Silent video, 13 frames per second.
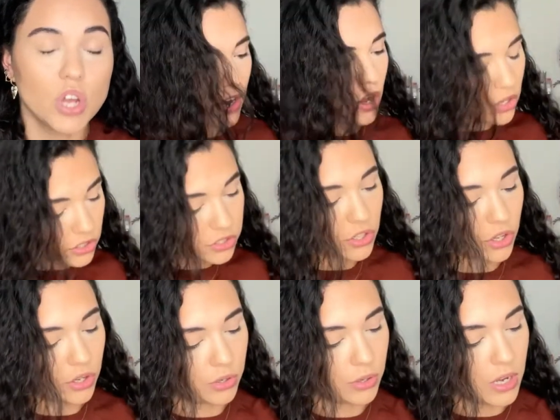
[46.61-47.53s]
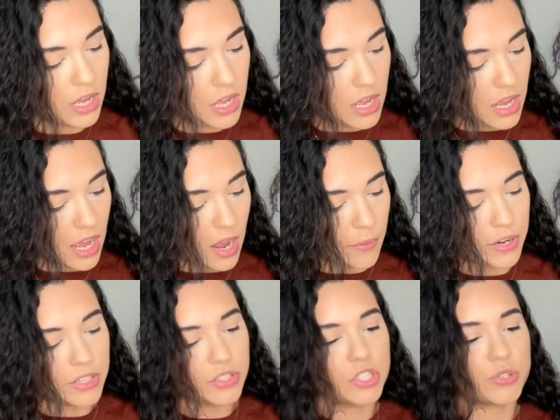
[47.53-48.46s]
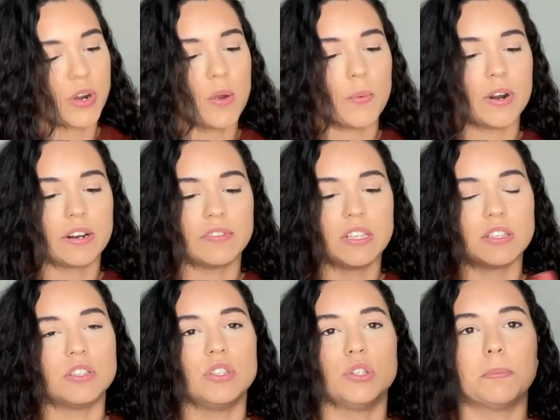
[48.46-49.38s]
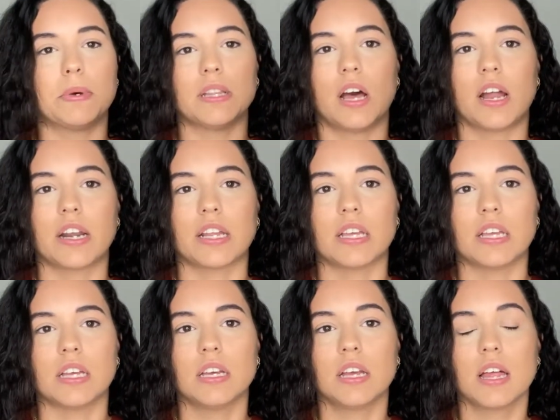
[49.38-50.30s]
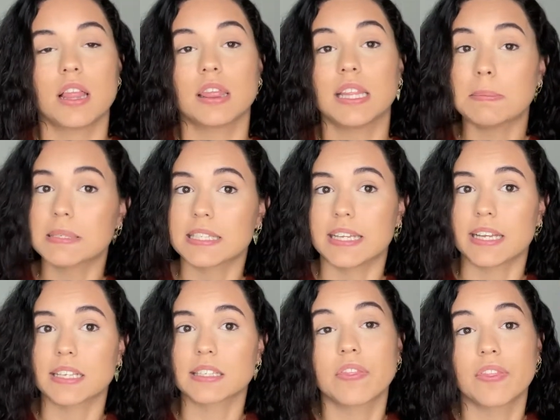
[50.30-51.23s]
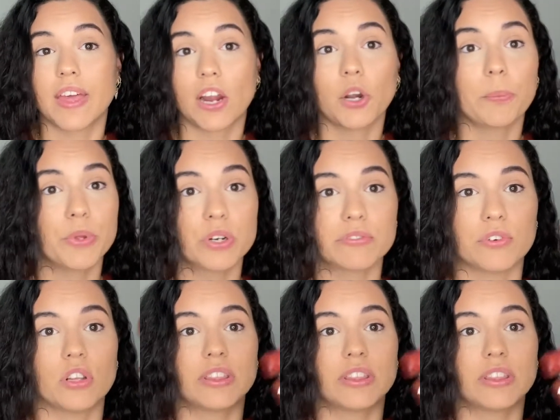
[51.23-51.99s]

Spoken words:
Also, I wanted to try one of these new Milani lipsticks. They are beautiful.